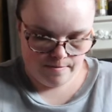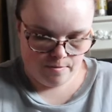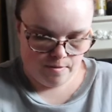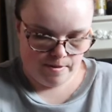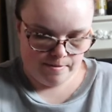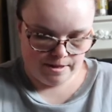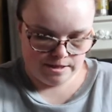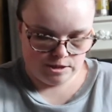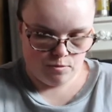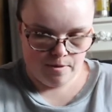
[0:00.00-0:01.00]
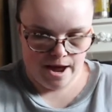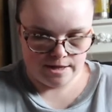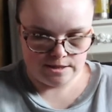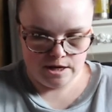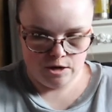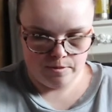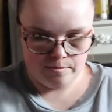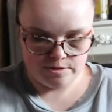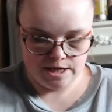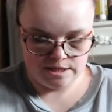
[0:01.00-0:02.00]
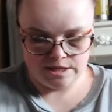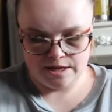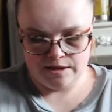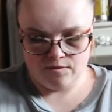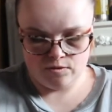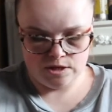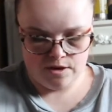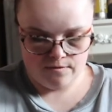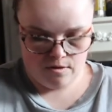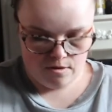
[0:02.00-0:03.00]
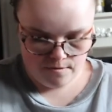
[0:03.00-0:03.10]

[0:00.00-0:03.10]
them in this little bag so they're a little bit protected and they're all together.